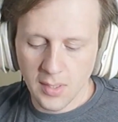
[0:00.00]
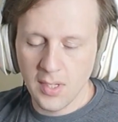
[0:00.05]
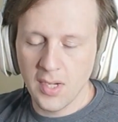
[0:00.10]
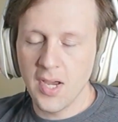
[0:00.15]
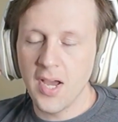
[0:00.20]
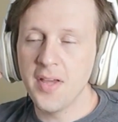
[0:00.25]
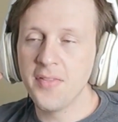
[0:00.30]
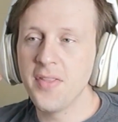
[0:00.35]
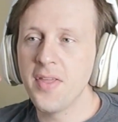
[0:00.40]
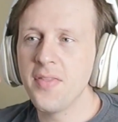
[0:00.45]

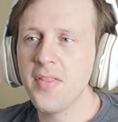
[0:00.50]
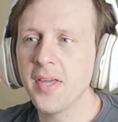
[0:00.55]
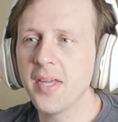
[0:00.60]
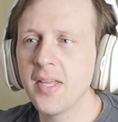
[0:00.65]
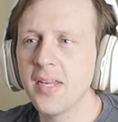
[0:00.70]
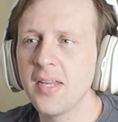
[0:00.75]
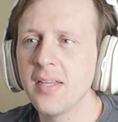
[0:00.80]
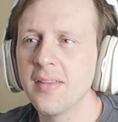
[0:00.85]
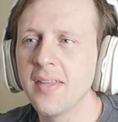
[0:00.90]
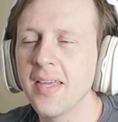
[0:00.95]
And then they
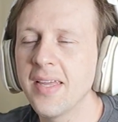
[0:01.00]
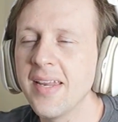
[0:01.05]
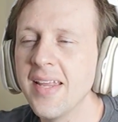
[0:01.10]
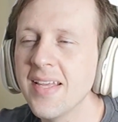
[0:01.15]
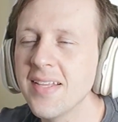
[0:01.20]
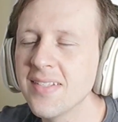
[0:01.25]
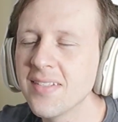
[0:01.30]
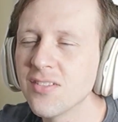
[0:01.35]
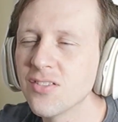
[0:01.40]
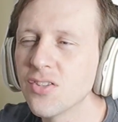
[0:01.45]
can
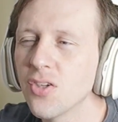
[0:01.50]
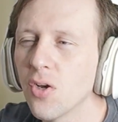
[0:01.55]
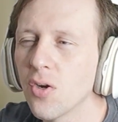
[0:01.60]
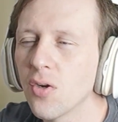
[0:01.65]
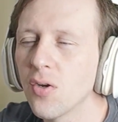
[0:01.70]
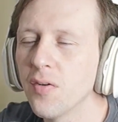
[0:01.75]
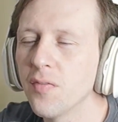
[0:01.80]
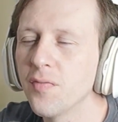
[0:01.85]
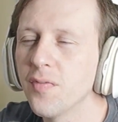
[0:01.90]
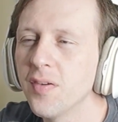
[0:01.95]
hit a
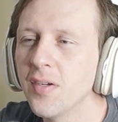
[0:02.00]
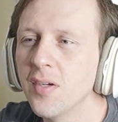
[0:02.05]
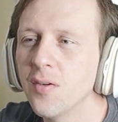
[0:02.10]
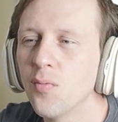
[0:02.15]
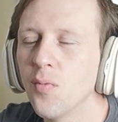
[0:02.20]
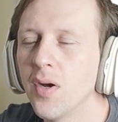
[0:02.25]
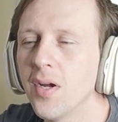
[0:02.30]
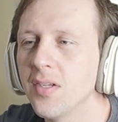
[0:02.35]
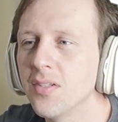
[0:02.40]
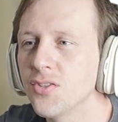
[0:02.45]
total of
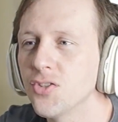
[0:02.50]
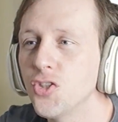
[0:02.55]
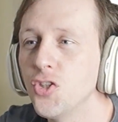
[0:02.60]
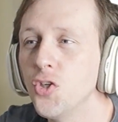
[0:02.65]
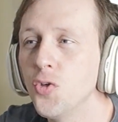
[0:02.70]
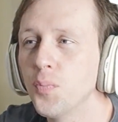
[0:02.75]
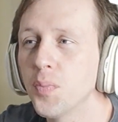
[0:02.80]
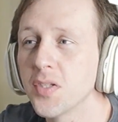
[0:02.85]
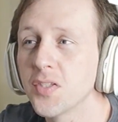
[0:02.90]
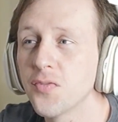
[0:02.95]
what?
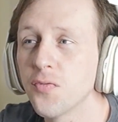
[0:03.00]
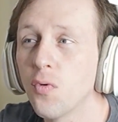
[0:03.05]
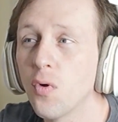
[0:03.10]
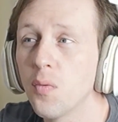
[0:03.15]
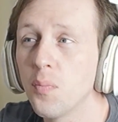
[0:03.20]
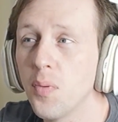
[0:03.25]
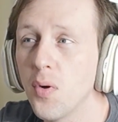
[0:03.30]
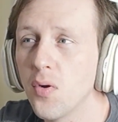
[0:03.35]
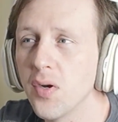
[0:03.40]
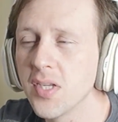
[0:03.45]
2 plus 4
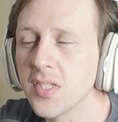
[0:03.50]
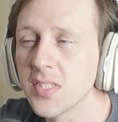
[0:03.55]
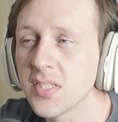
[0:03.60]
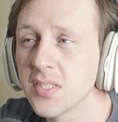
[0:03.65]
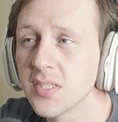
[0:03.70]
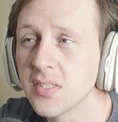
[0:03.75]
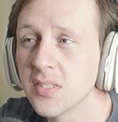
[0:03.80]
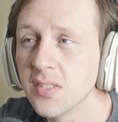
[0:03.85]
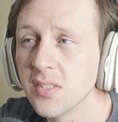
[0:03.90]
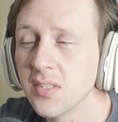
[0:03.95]
bonus?